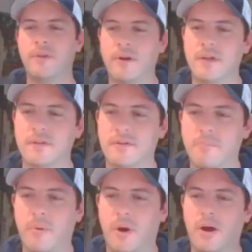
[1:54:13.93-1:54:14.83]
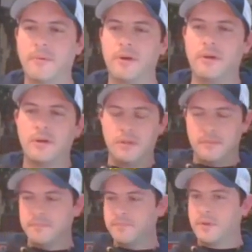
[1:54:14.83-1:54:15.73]
There is the barber
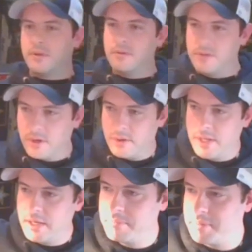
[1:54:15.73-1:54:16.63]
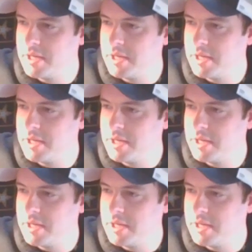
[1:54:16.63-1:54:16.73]
donated